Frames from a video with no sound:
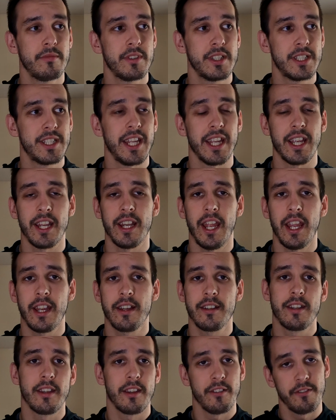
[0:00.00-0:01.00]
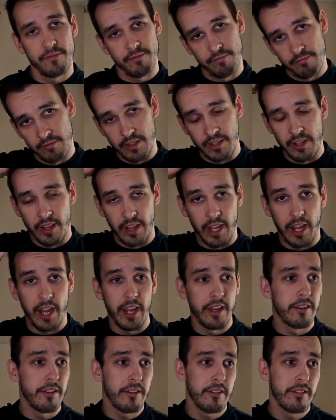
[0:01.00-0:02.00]
take an egg to the
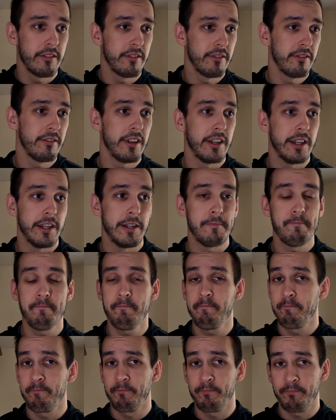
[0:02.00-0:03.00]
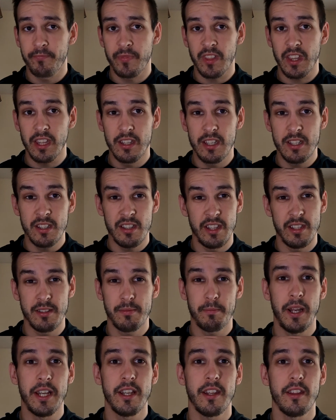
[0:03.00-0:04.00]
head. There's
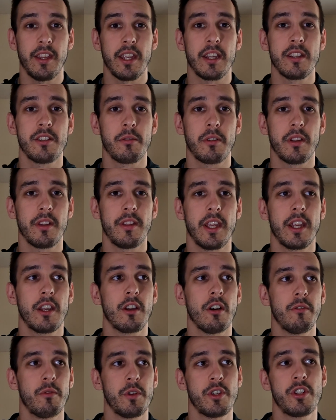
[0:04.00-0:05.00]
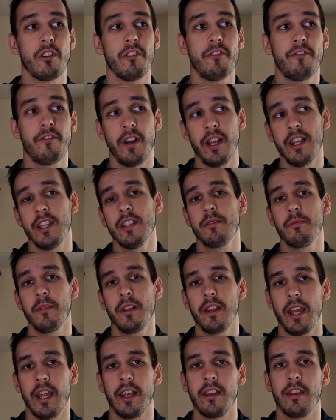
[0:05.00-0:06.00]
plenty of things you can think of which your friends
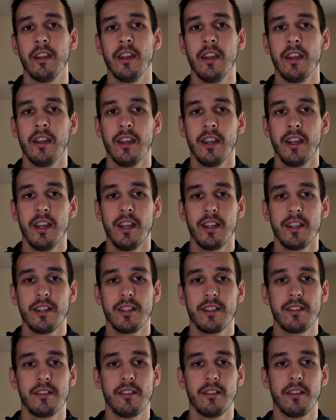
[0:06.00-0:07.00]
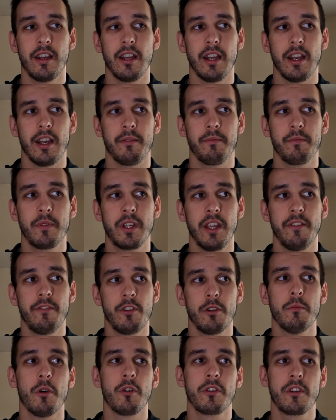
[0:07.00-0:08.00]
will then give
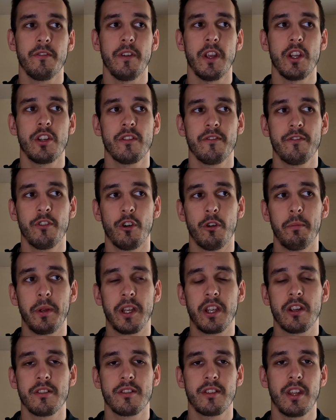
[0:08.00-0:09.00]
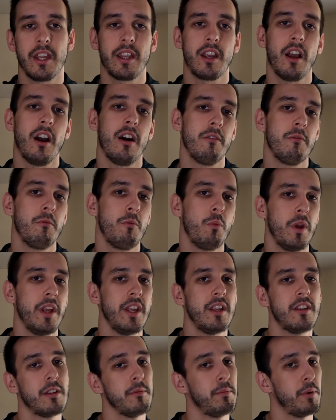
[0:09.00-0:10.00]
you motivation for, because they can't
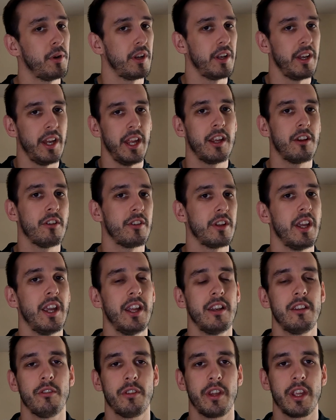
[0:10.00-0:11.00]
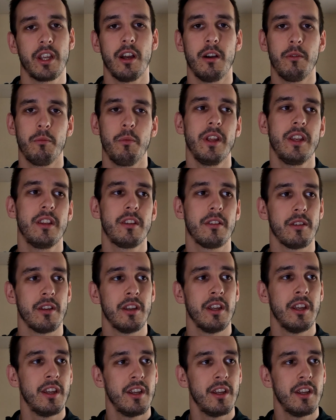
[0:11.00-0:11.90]
wait to put an egg on your head, or they can't wait to